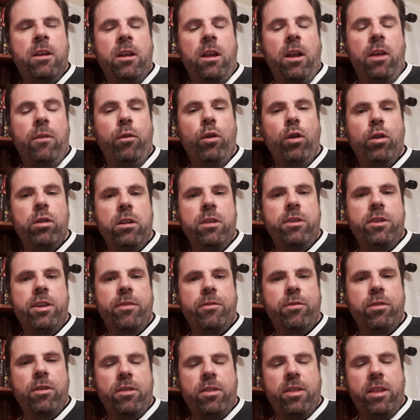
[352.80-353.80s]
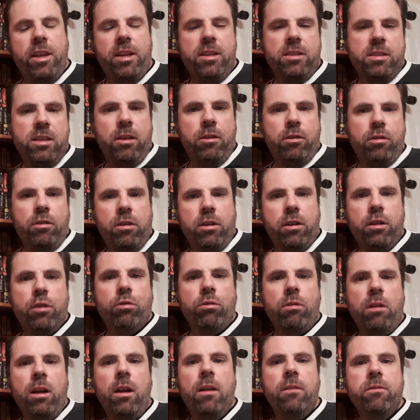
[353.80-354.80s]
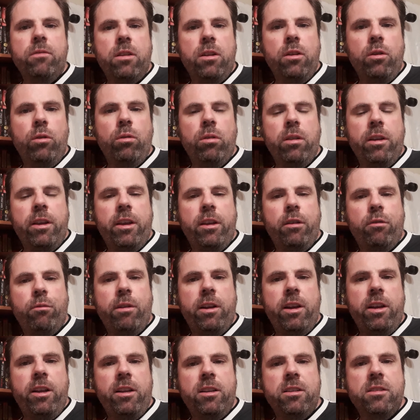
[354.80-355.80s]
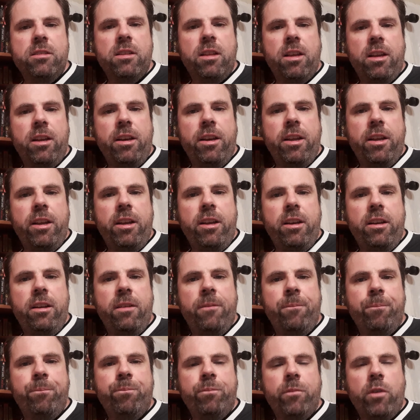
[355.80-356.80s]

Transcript: of all the different things that I'm going to craft and all the ingredients they need.